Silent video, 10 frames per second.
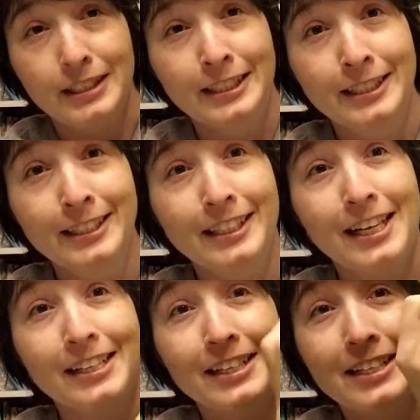
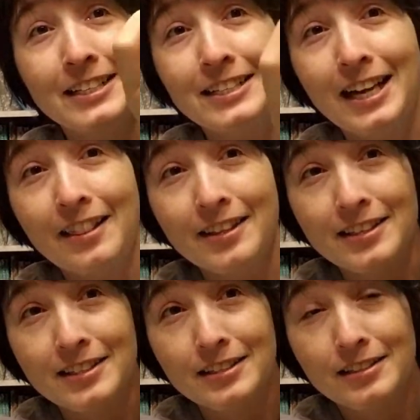and then it's got
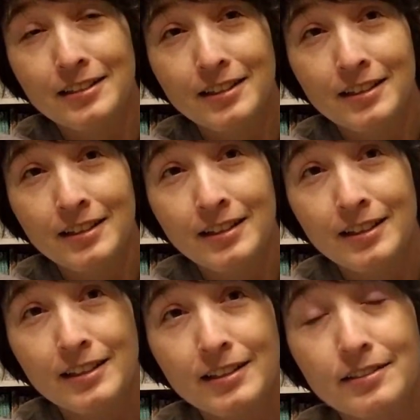this
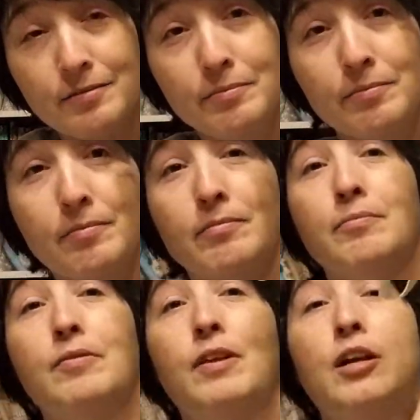uh,
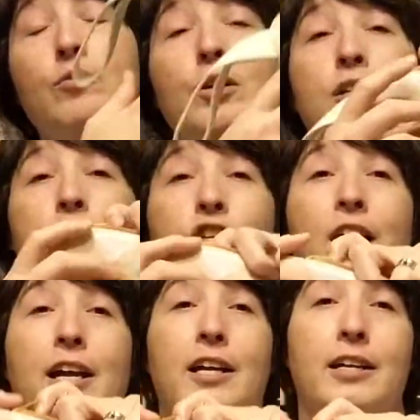buffalo
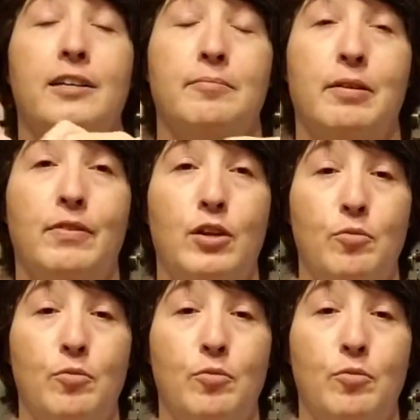check, buffalo